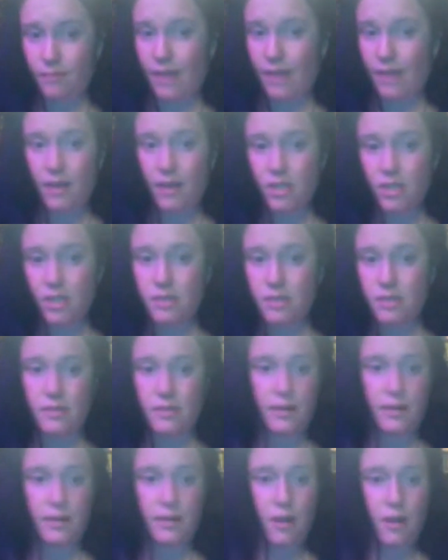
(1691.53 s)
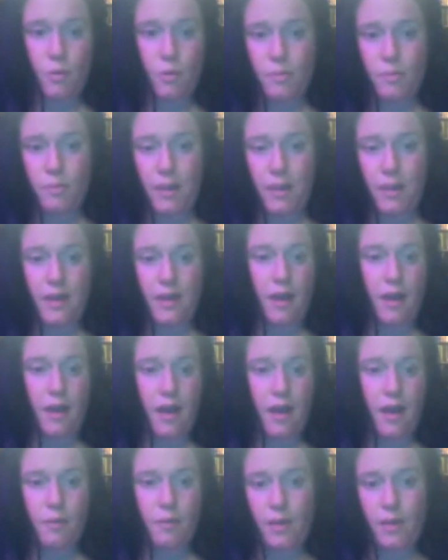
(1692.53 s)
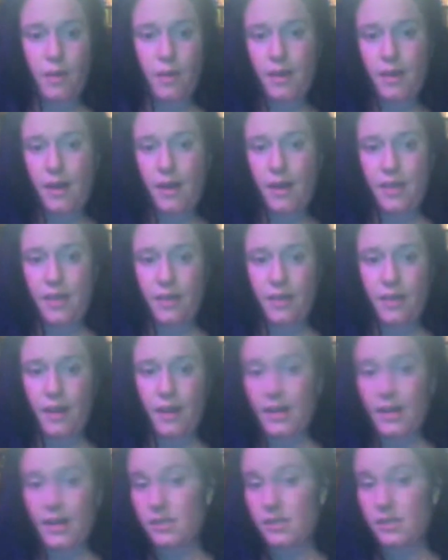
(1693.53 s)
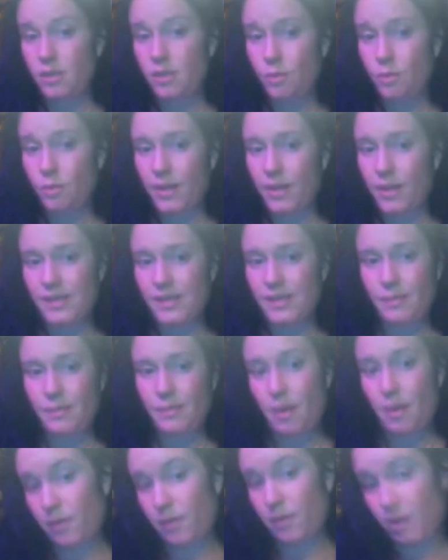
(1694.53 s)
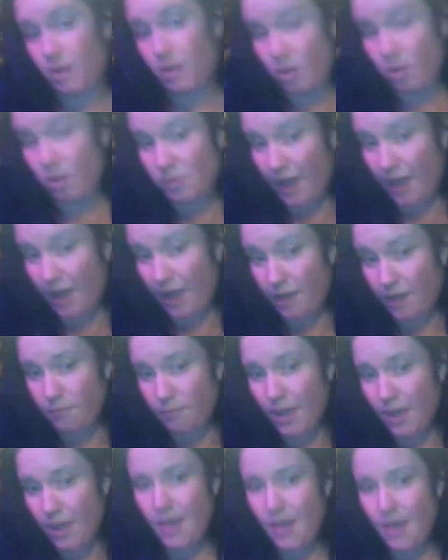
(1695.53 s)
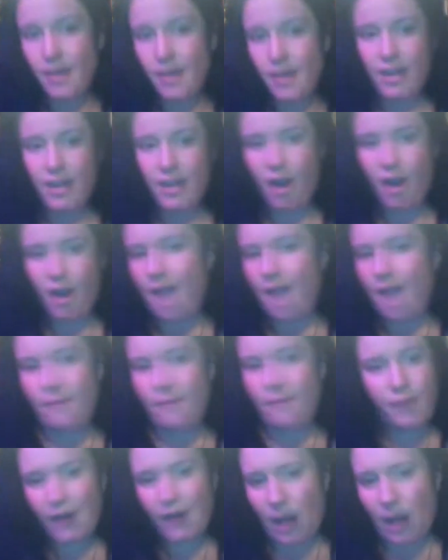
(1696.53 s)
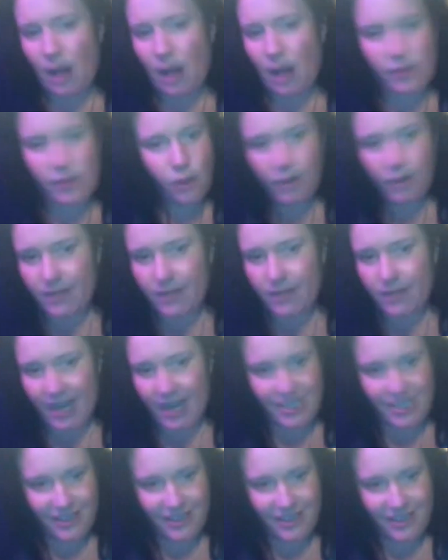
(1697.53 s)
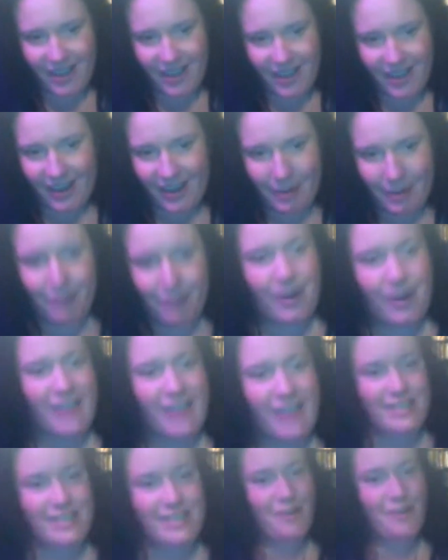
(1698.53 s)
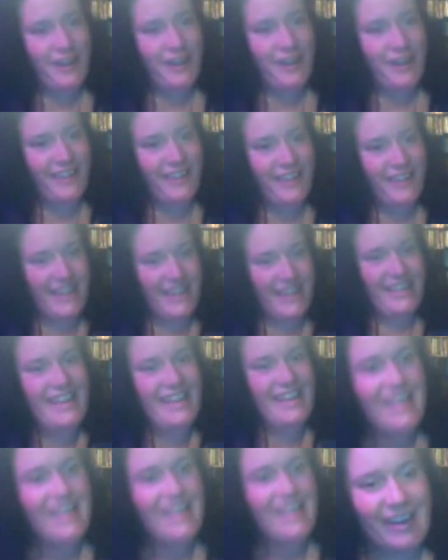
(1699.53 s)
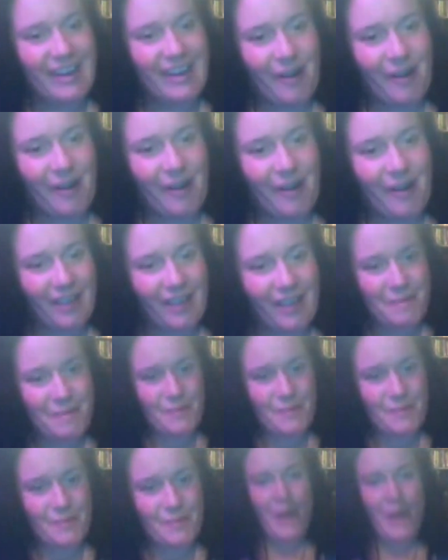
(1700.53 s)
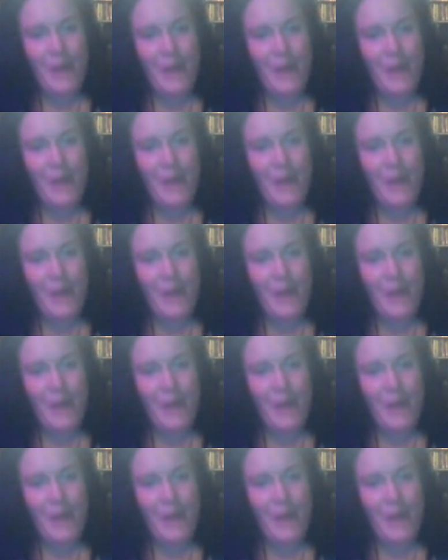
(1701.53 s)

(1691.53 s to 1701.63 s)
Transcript: that just, would be not what I think I need to do, because I'm probably going to go splat. I haven't figured out this whole levitation thing. I mean, when I do, I'll like, I'll let people know,